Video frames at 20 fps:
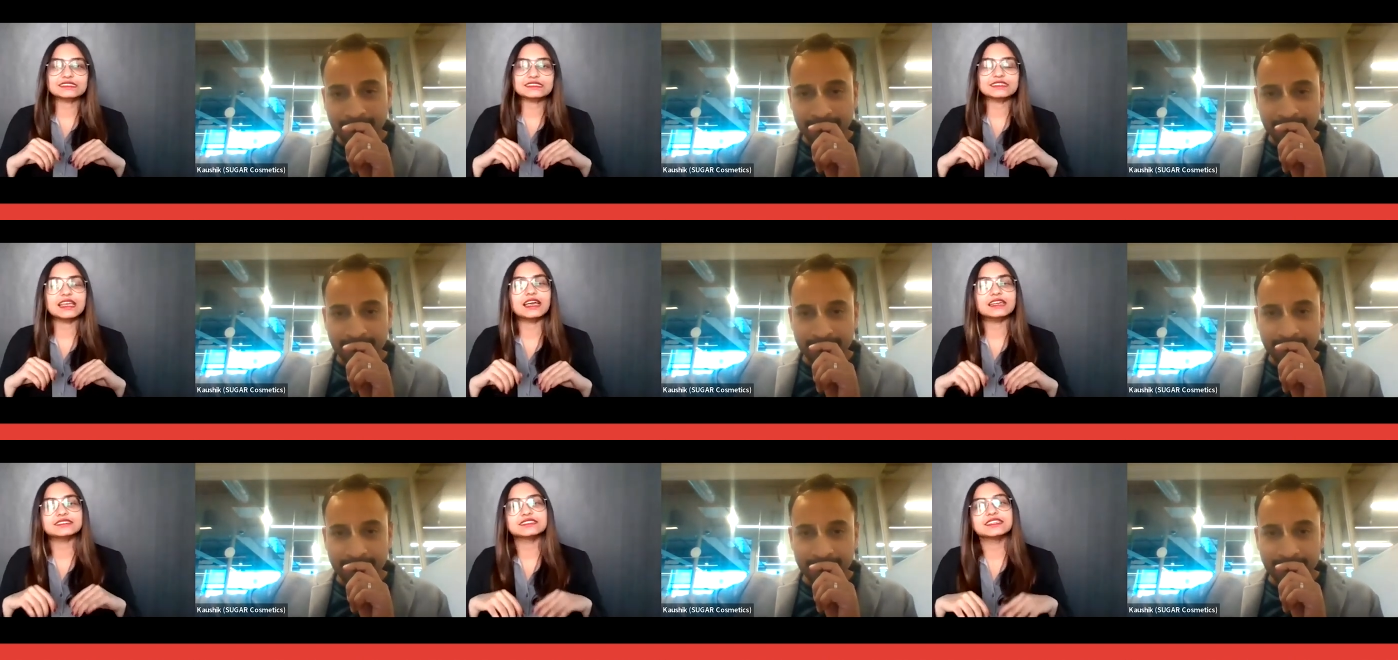
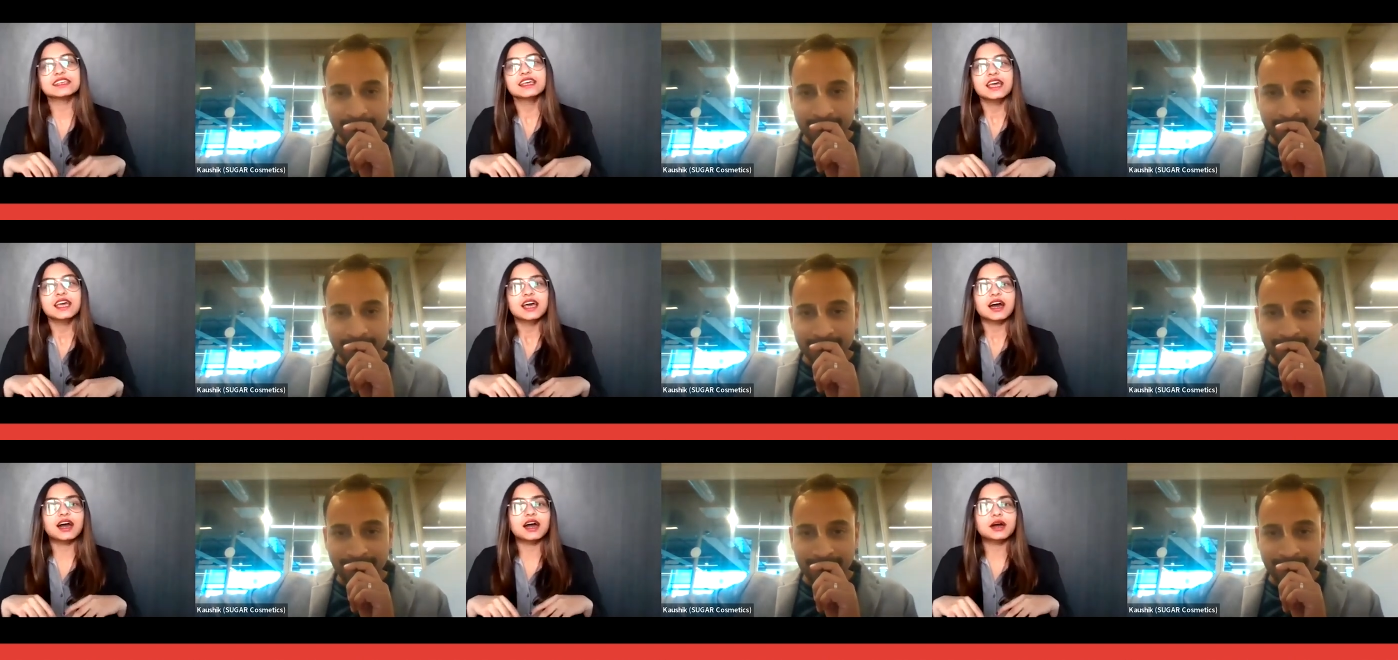Speaker 1: yes
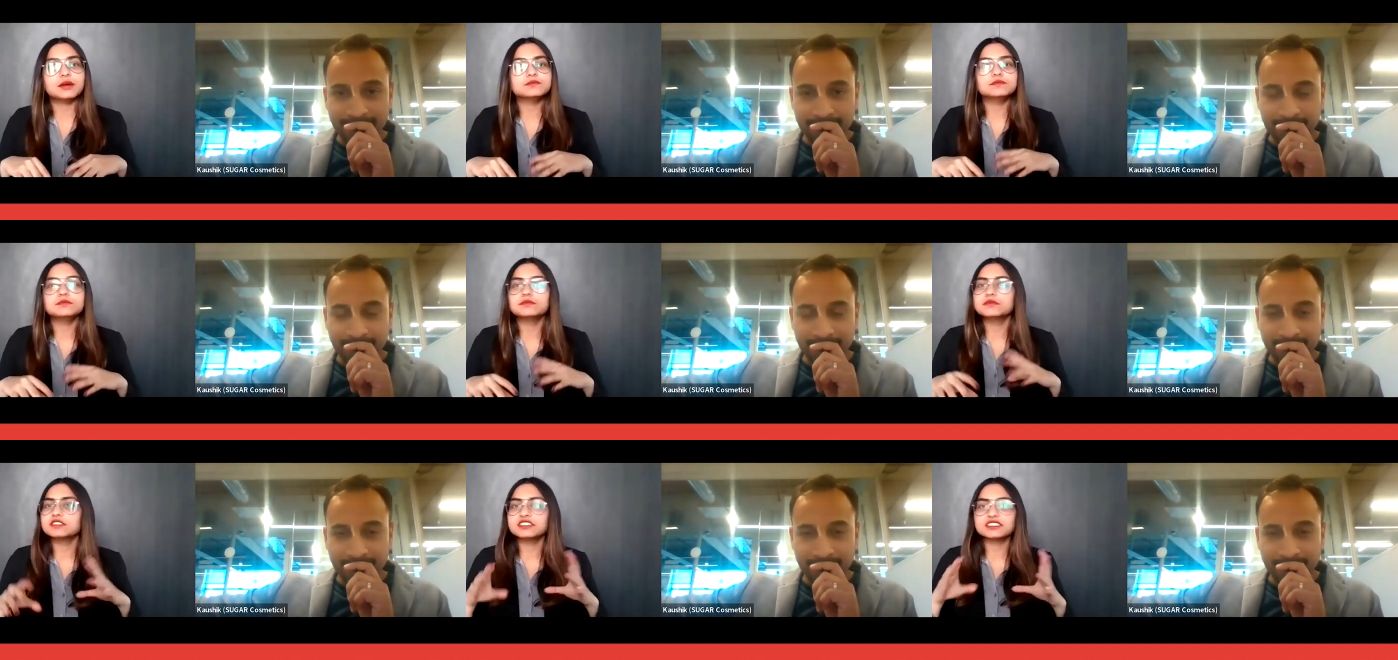uh,
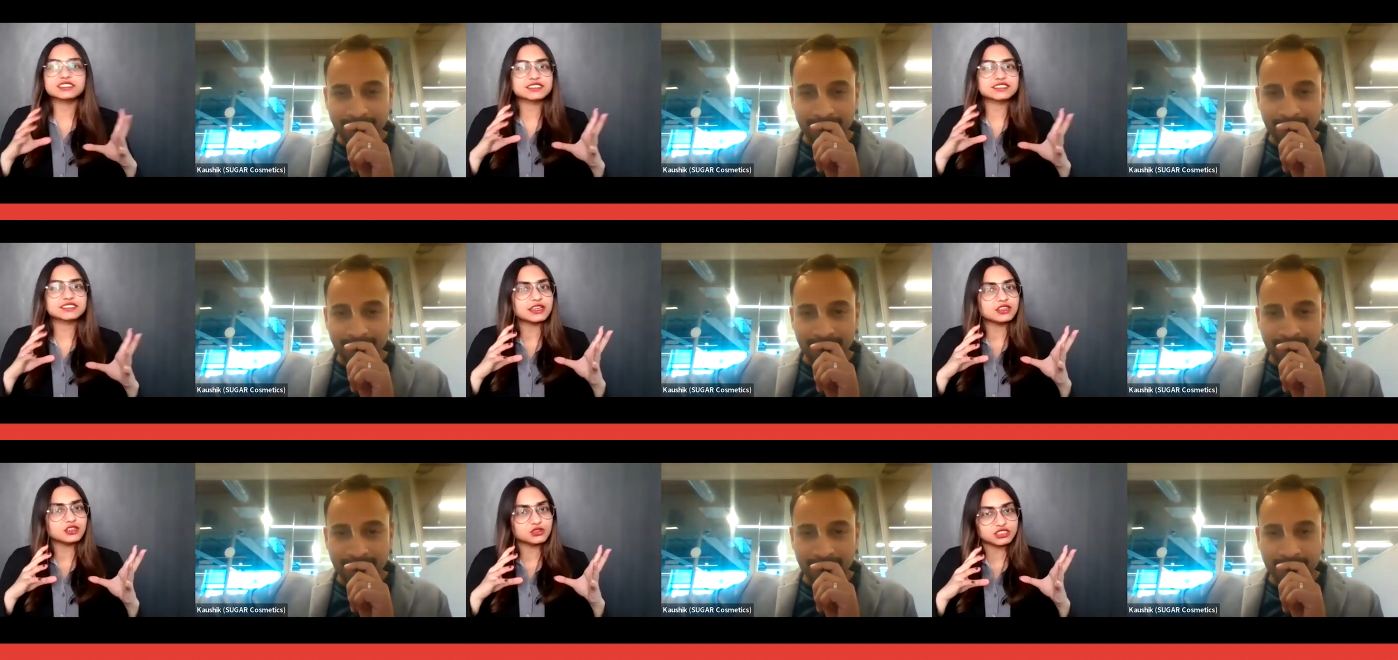just
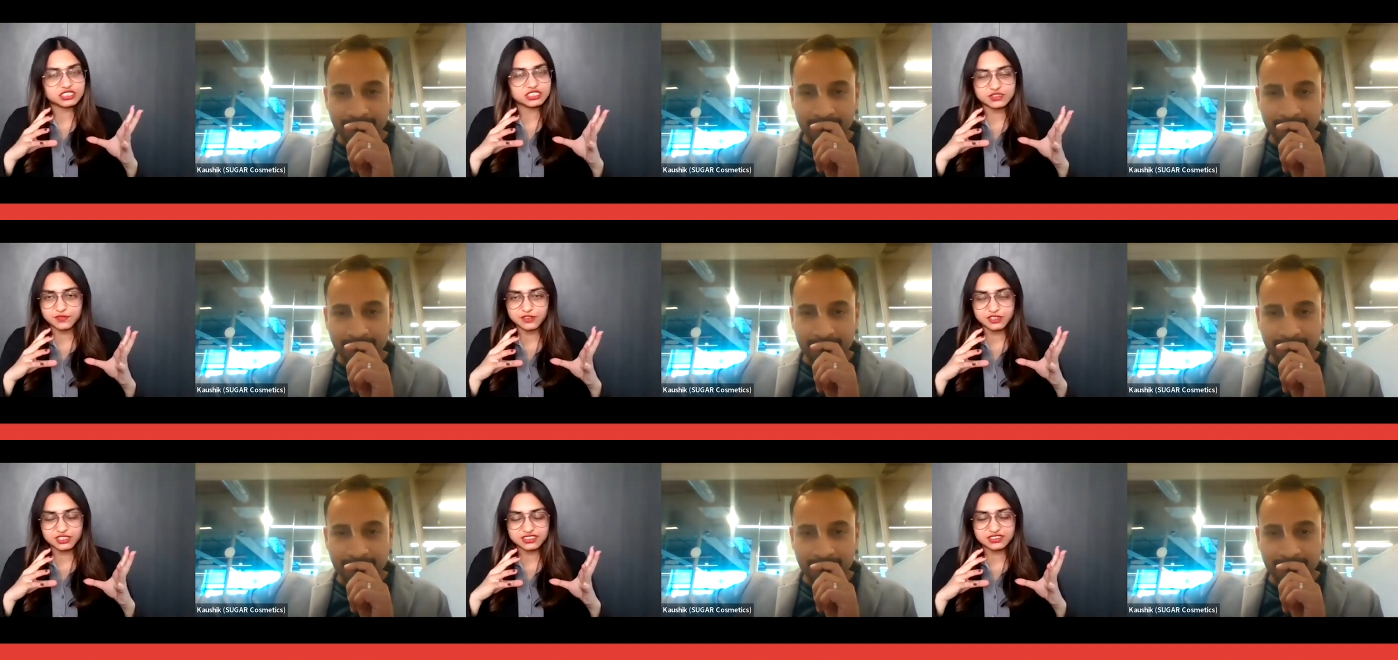can you
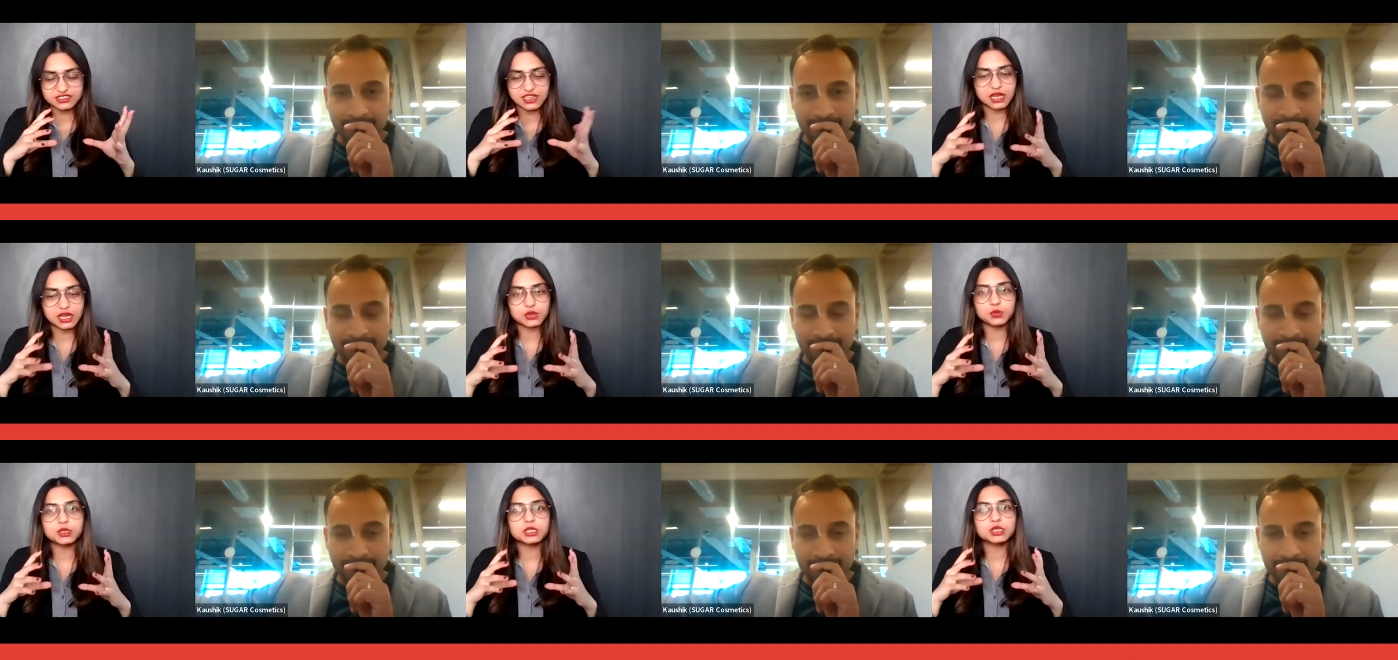just
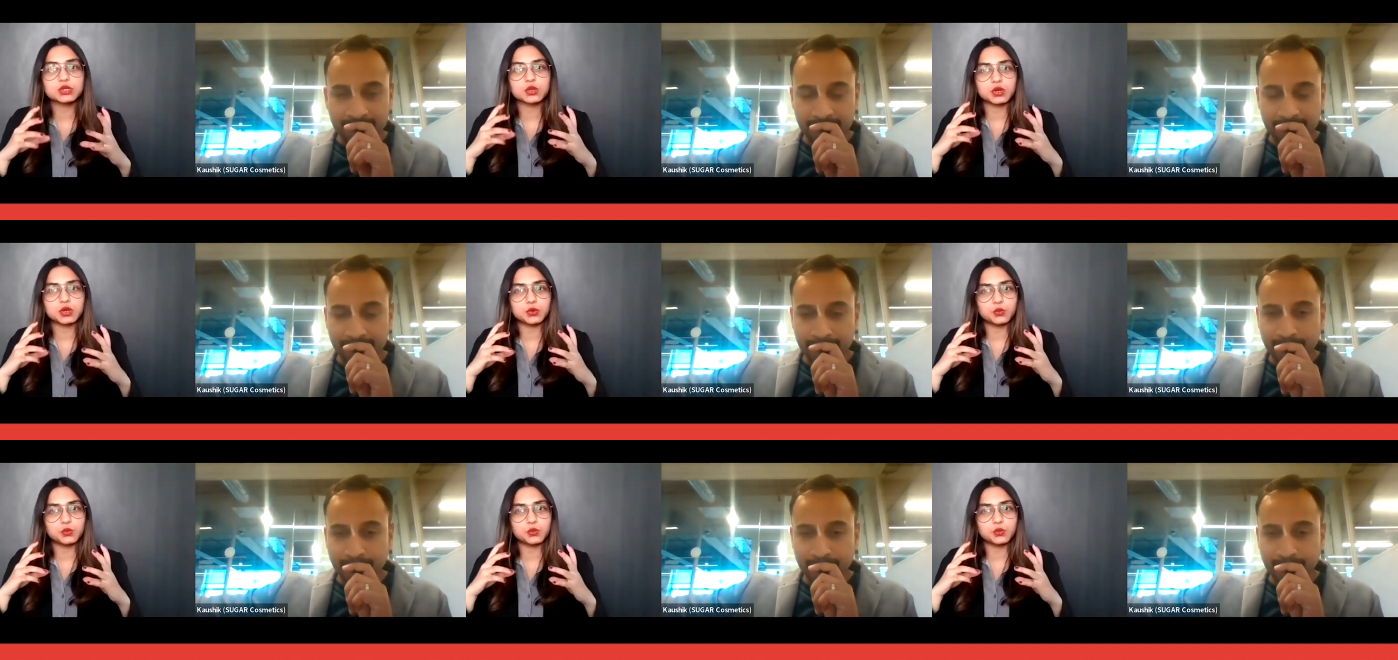start with